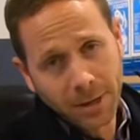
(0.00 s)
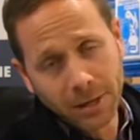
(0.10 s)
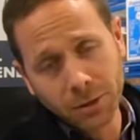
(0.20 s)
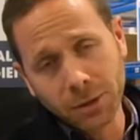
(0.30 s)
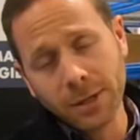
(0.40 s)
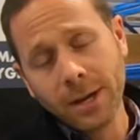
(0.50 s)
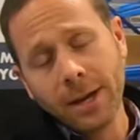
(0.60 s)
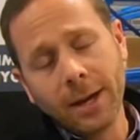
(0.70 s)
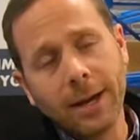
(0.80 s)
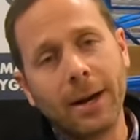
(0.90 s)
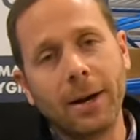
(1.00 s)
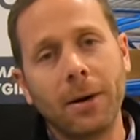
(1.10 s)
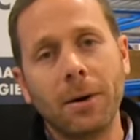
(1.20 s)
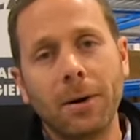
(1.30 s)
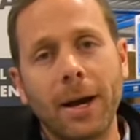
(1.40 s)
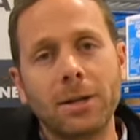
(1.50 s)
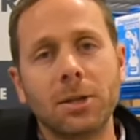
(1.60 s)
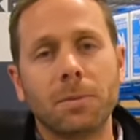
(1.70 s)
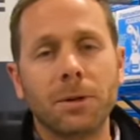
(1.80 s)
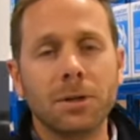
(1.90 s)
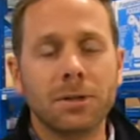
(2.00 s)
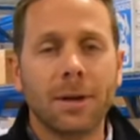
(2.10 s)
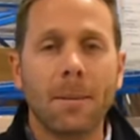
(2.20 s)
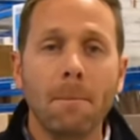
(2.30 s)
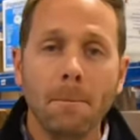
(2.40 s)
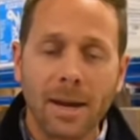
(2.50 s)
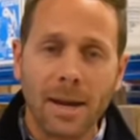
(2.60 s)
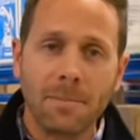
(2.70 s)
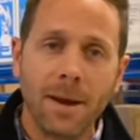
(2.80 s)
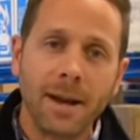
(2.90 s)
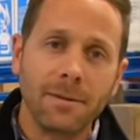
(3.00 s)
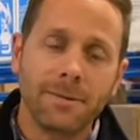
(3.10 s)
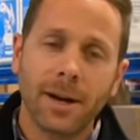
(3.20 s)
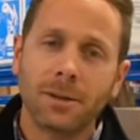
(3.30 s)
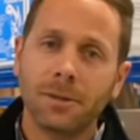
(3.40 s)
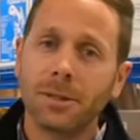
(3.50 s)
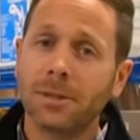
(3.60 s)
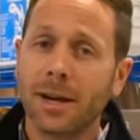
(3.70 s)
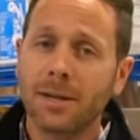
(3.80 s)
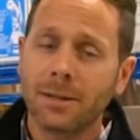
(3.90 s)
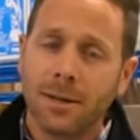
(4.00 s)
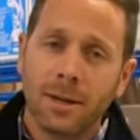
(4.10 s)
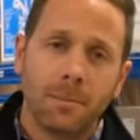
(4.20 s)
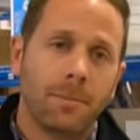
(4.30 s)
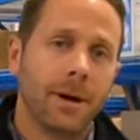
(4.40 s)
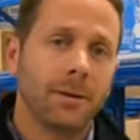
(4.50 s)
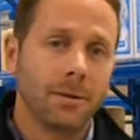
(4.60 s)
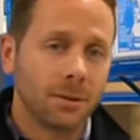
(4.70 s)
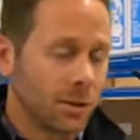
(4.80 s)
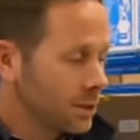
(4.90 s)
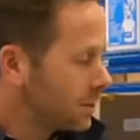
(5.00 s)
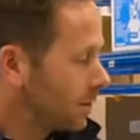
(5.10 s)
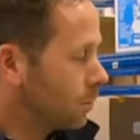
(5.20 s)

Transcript: actually, uh, at Schipper's uh, main manufacturing site. But just